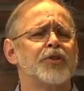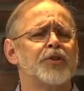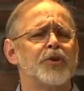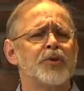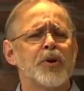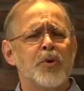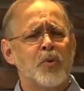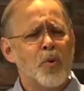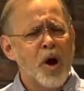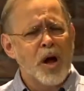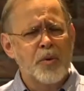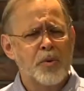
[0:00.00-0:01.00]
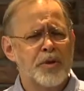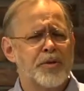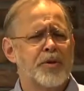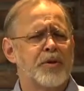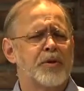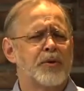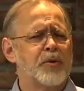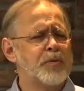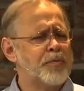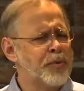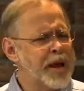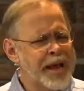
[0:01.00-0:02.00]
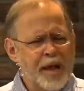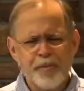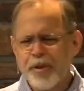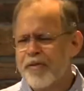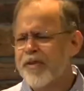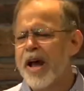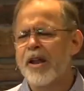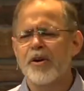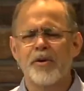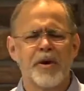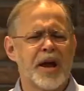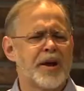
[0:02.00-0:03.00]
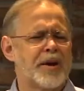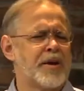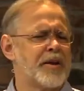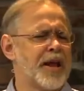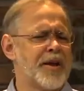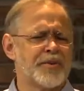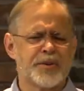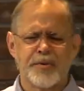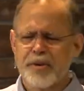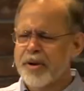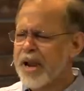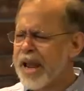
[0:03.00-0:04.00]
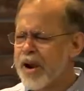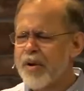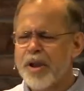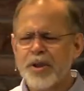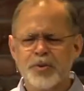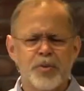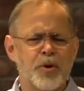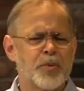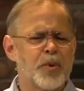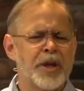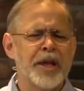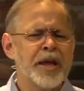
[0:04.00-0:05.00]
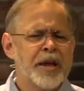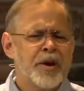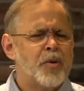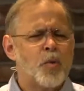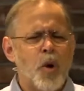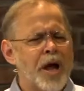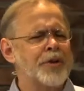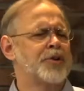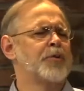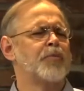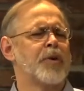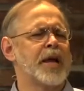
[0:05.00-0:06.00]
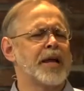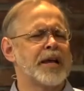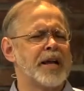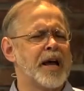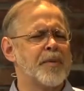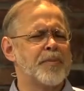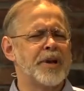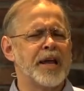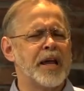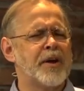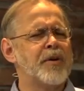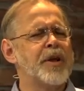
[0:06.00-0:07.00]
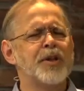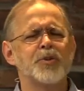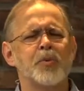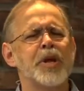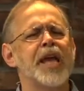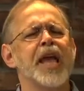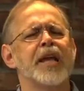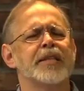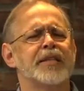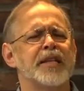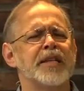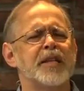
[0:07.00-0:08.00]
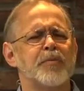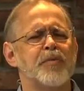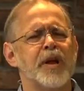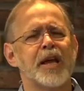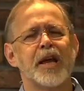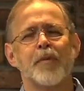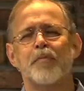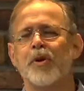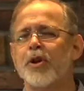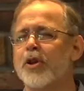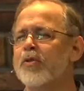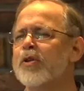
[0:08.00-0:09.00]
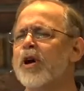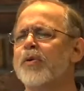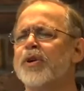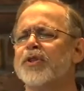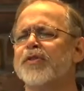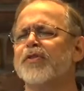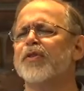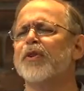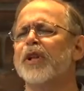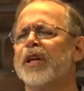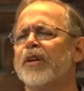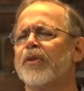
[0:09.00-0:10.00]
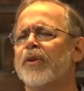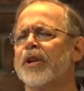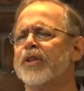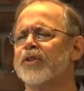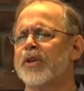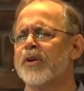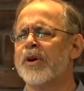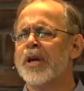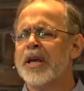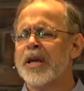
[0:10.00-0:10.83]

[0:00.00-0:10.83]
to walk with you. Lord, break up the fallow ground in our lives. There, there are areas where we want to break it up in areas we can't see to break up, but you know us fully, Lord. And so,